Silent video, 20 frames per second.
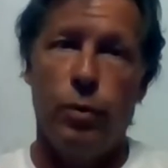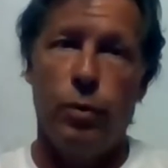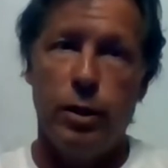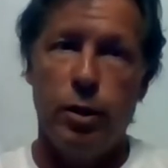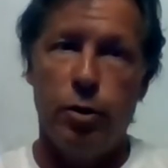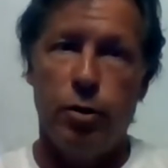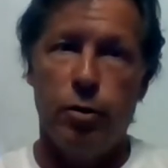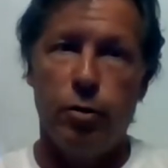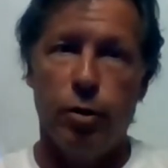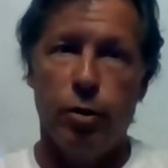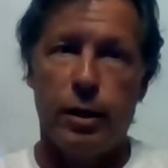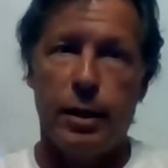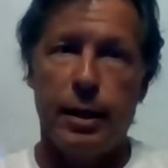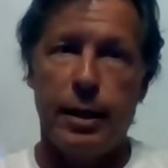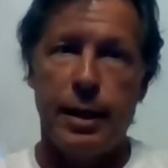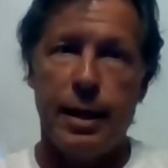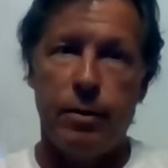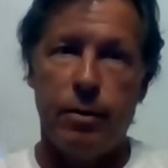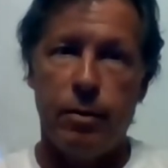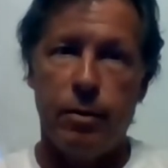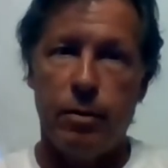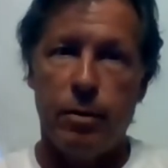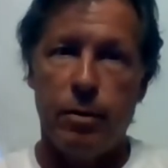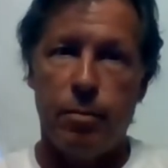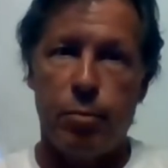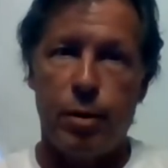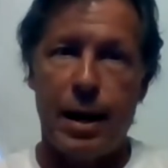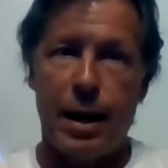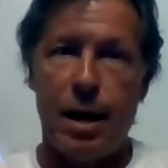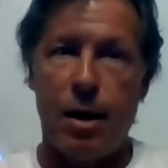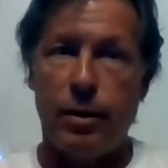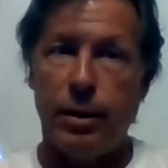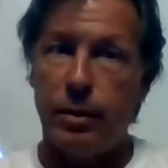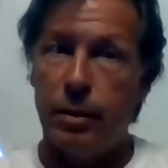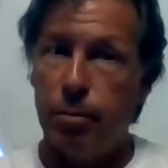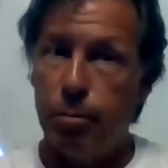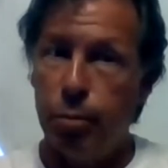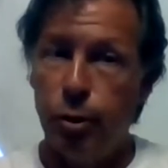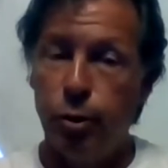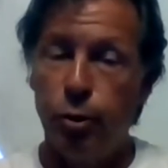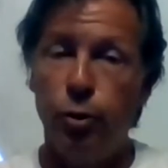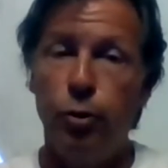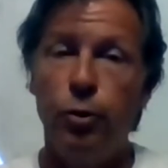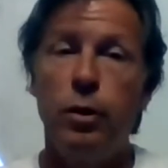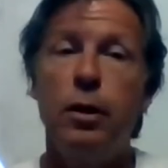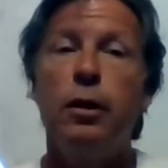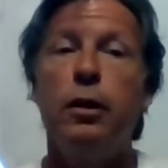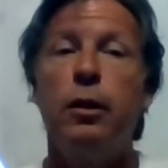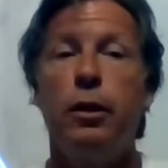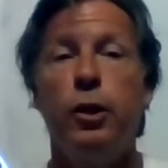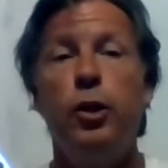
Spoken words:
when you're looking at the brown and the blue,